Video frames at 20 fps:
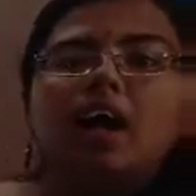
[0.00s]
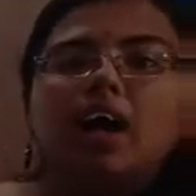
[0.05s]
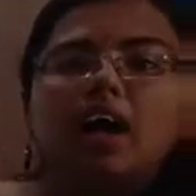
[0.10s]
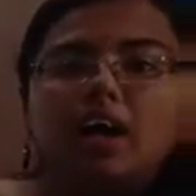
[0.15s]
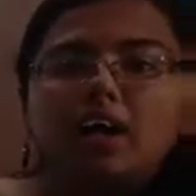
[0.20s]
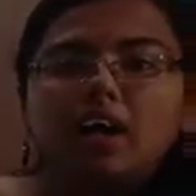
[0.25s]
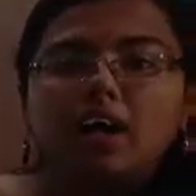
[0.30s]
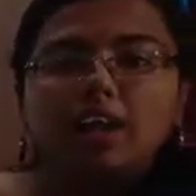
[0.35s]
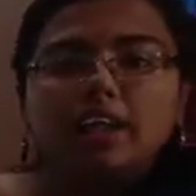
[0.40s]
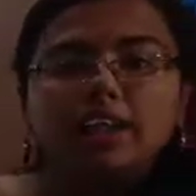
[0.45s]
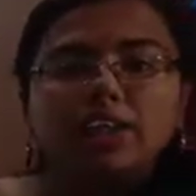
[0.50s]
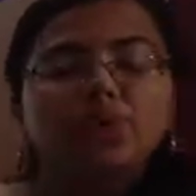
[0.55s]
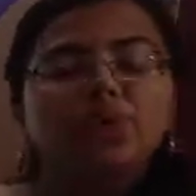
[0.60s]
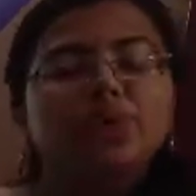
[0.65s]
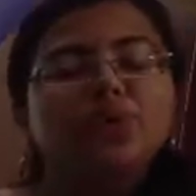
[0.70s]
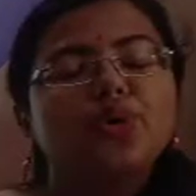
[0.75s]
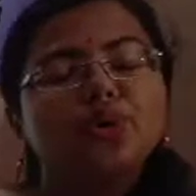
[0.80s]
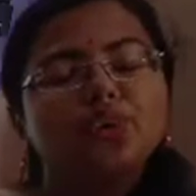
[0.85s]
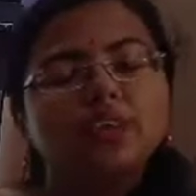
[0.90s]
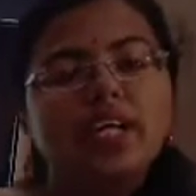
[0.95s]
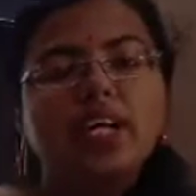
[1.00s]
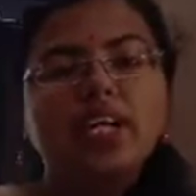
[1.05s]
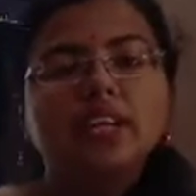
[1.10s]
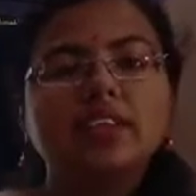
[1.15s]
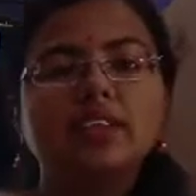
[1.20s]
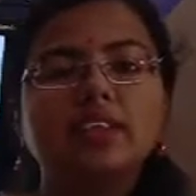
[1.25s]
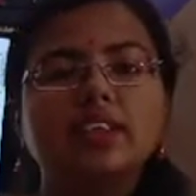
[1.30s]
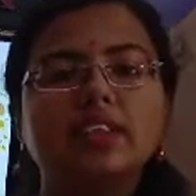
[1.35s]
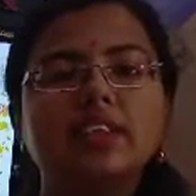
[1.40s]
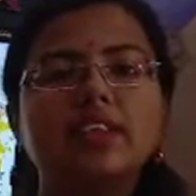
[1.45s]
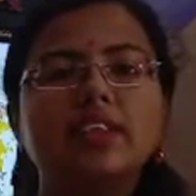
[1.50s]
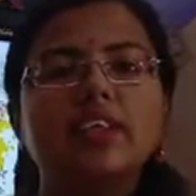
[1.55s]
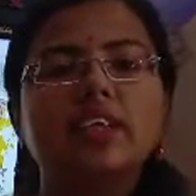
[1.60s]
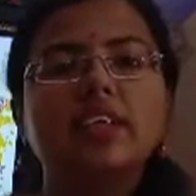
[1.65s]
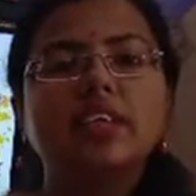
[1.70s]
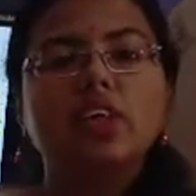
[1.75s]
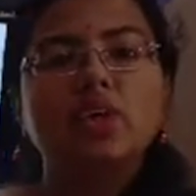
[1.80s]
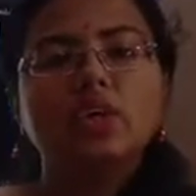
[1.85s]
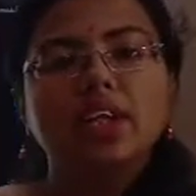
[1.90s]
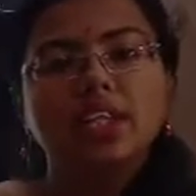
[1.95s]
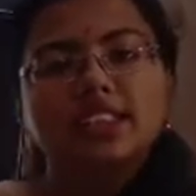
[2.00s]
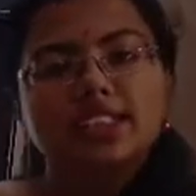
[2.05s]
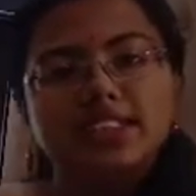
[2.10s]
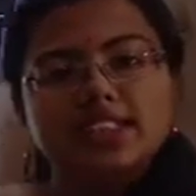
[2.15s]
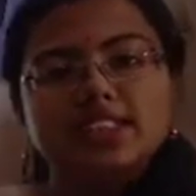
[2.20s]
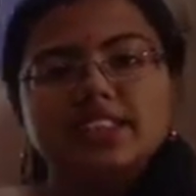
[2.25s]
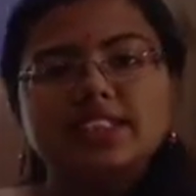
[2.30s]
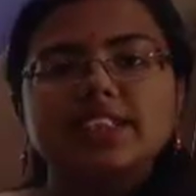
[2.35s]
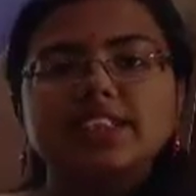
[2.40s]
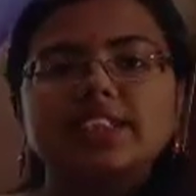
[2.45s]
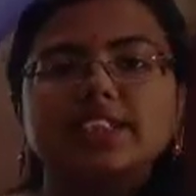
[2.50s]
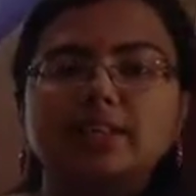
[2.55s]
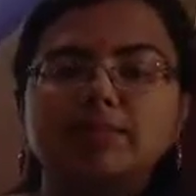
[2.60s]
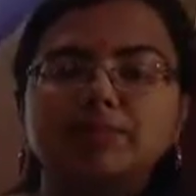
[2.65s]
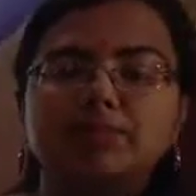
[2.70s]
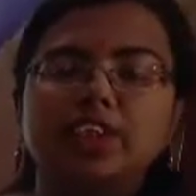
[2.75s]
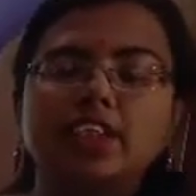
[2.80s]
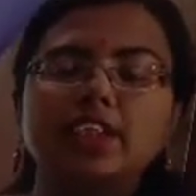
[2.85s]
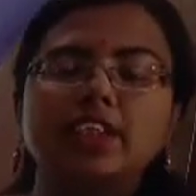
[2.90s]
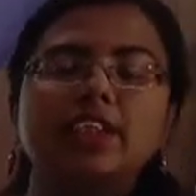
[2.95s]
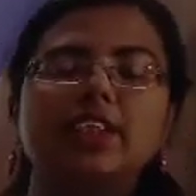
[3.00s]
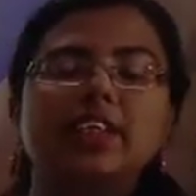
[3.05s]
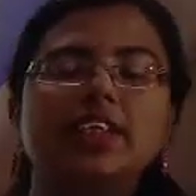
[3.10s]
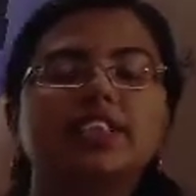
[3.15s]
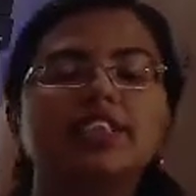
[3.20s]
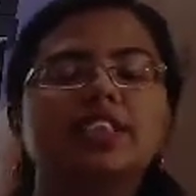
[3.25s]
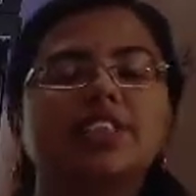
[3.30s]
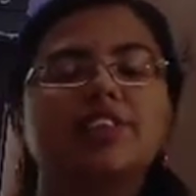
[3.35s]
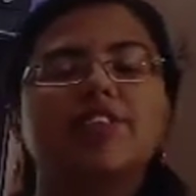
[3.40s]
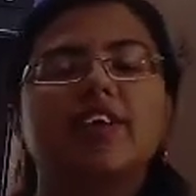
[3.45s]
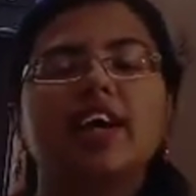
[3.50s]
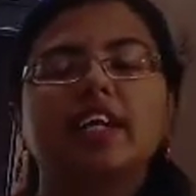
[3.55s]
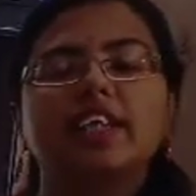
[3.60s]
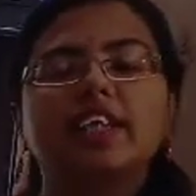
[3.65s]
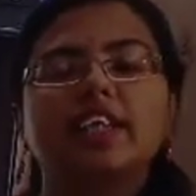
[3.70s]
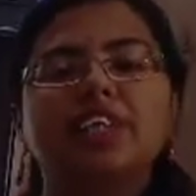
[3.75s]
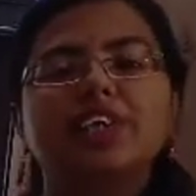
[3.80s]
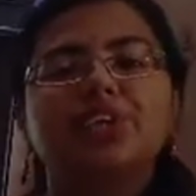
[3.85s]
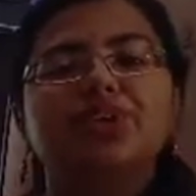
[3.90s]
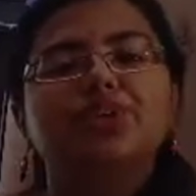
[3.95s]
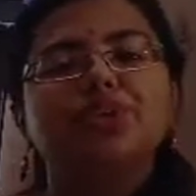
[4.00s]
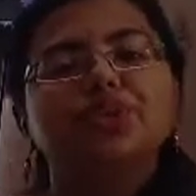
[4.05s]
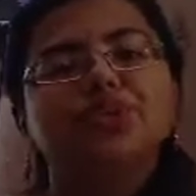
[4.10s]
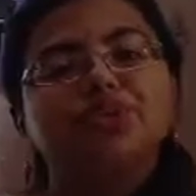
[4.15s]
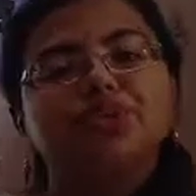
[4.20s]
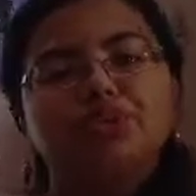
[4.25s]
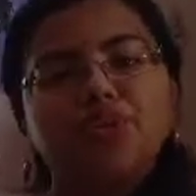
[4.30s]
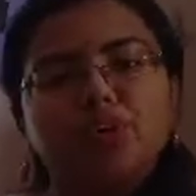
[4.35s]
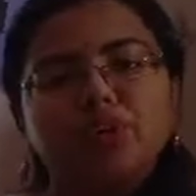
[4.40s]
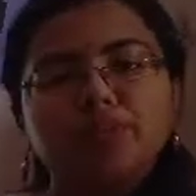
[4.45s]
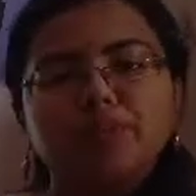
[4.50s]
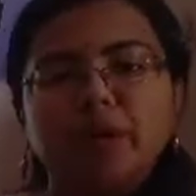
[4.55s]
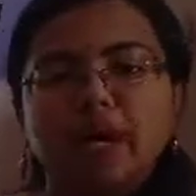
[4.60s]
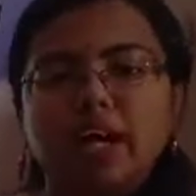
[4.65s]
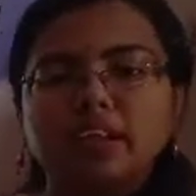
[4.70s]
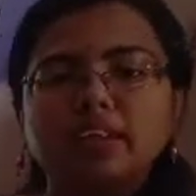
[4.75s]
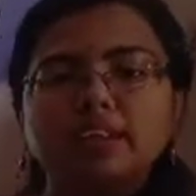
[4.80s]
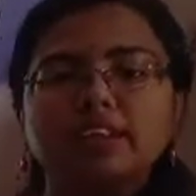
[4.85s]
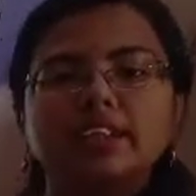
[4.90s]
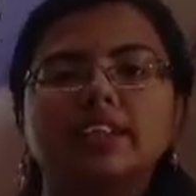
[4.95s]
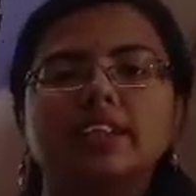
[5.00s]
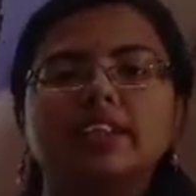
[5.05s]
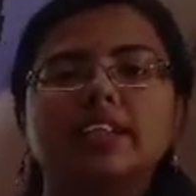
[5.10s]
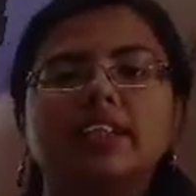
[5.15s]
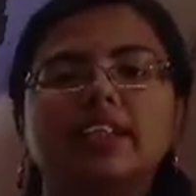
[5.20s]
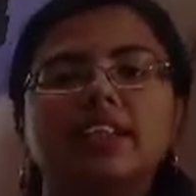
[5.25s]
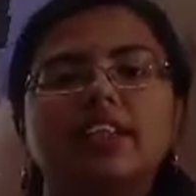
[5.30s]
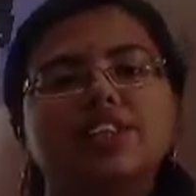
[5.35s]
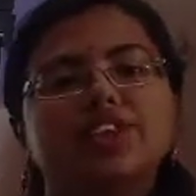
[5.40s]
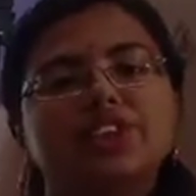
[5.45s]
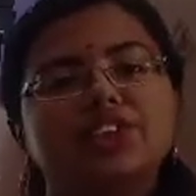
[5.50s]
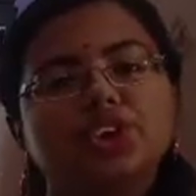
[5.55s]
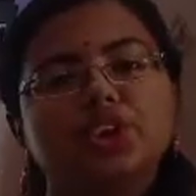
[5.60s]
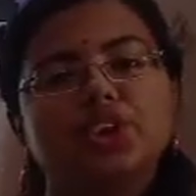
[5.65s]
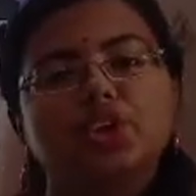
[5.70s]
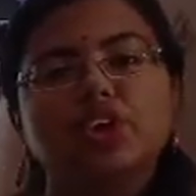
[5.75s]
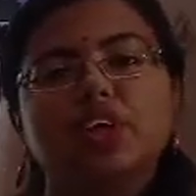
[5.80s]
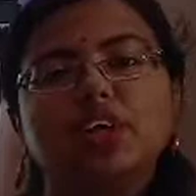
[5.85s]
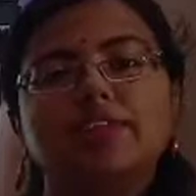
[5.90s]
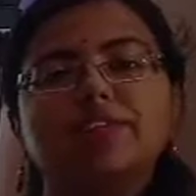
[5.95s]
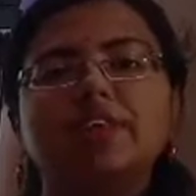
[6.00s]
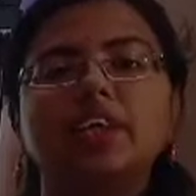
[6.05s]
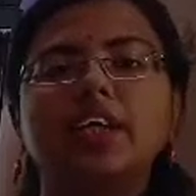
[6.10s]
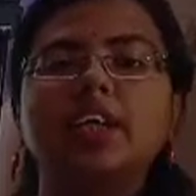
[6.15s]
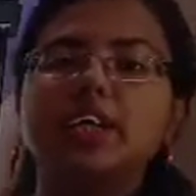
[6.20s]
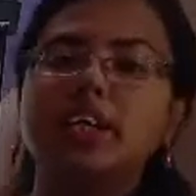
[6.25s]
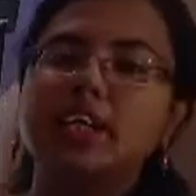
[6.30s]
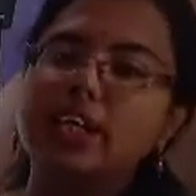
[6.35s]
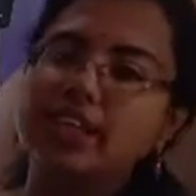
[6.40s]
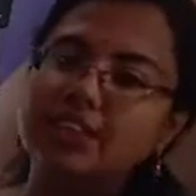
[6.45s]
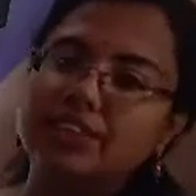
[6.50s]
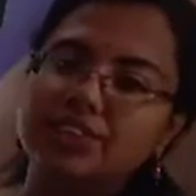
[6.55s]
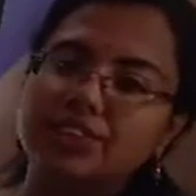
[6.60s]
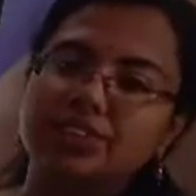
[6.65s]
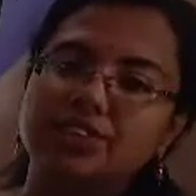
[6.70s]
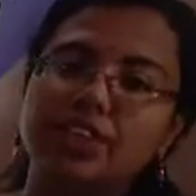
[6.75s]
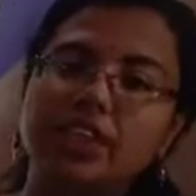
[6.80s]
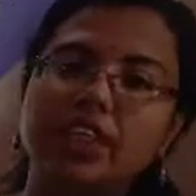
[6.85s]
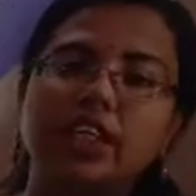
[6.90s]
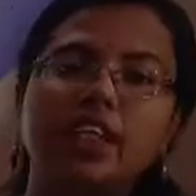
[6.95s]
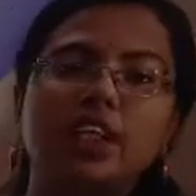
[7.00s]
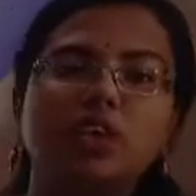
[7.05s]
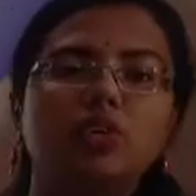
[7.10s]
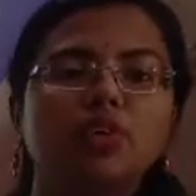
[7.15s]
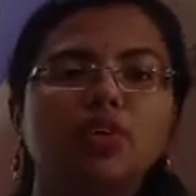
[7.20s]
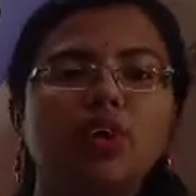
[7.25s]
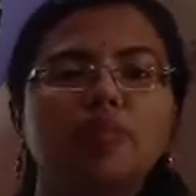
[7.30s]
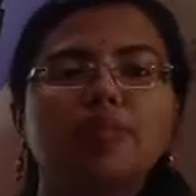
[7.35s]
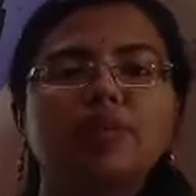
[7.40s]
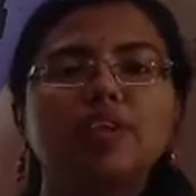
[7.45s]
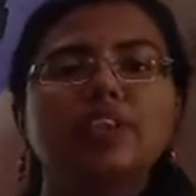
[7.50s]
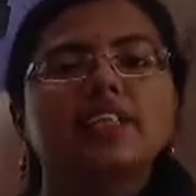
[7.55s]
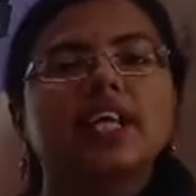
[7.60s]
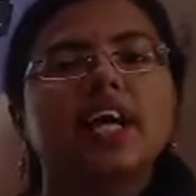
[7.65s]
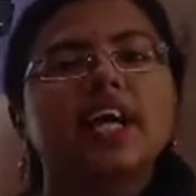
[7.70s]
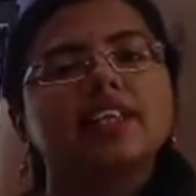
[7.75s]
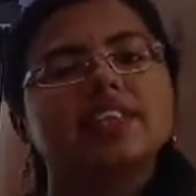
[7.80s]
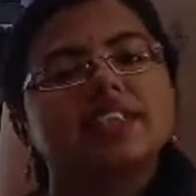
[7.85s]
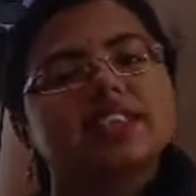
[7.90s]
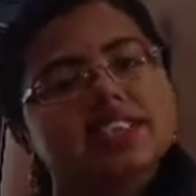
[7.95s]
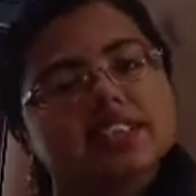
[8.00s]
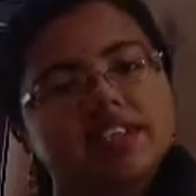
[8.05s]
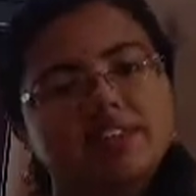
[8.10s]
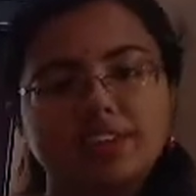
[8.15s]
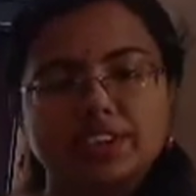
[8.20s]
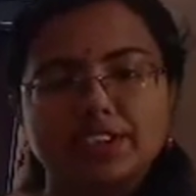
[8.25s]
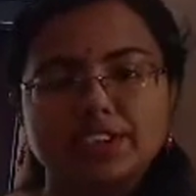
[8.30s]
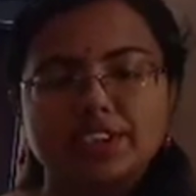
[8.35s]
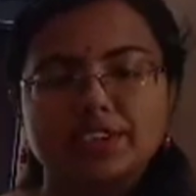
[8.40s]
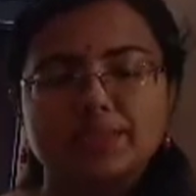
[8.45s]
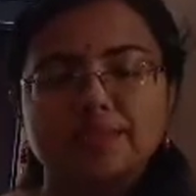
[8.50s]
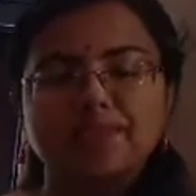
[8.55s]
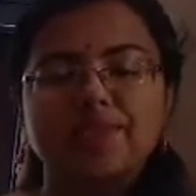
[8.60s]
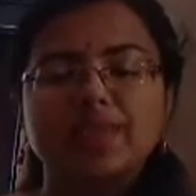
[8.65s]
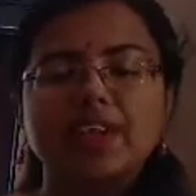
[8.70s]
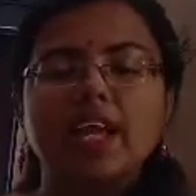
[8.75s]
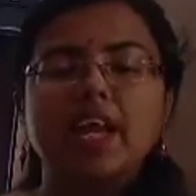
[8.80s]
You know that your SST subject is divided into 4 parts, that is geography, history, economics and civics.